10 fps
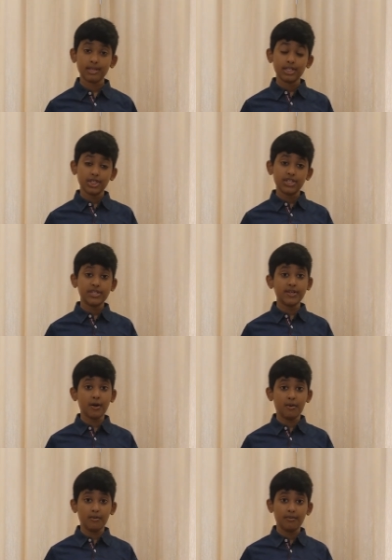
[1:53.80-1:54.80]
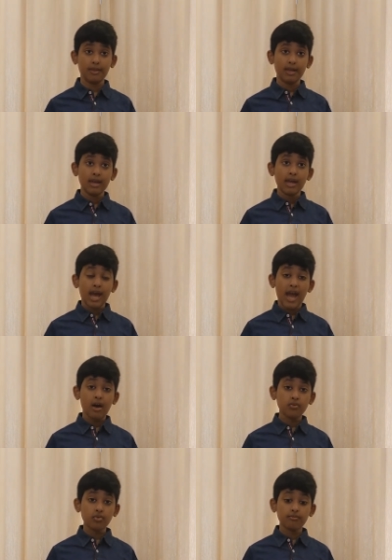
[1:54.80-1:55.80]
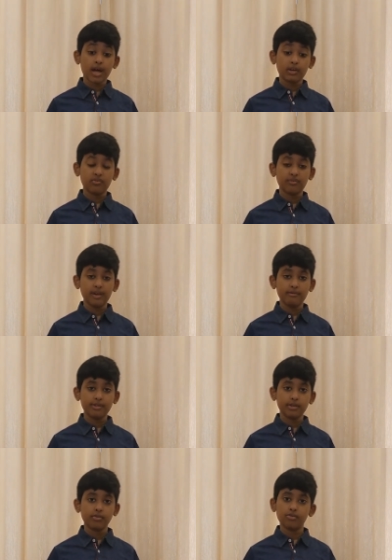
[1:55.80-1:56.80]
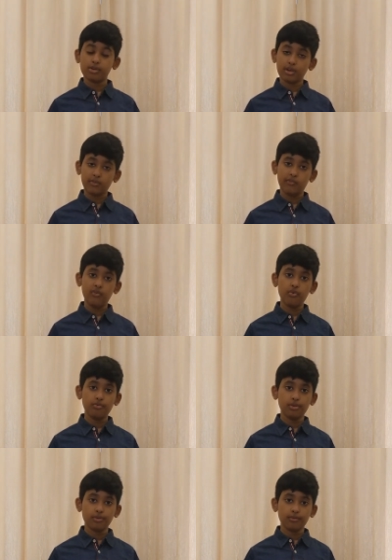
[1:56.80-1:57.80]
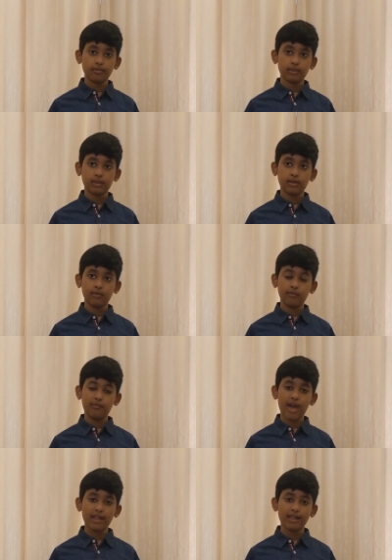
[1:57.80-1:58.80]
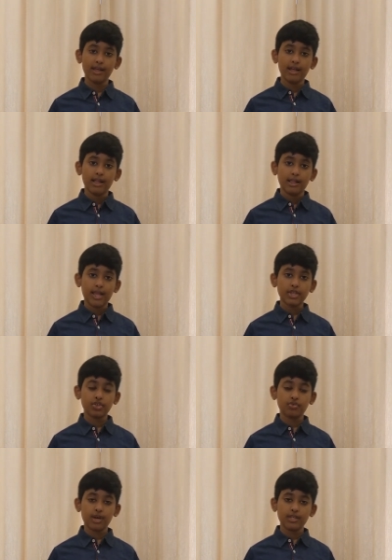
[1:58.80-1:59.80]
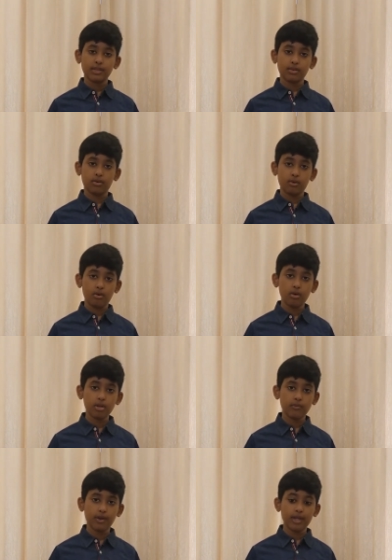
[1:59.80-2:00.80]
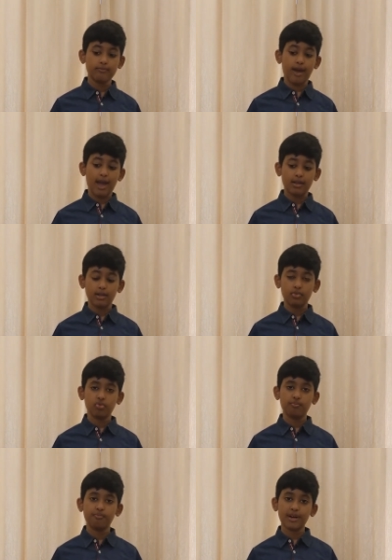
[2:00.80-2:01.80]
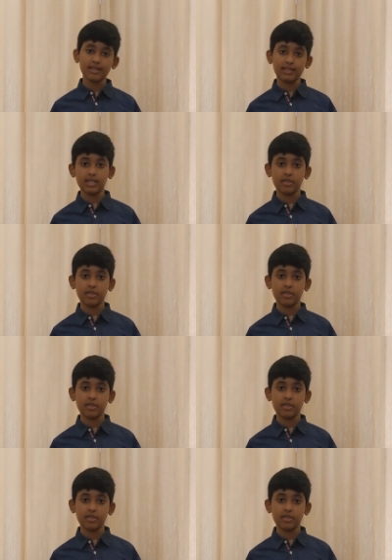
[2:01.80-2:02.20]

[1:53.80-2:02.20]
So, how do microwaves cook your food? Well, let's trace it all the way back to Percy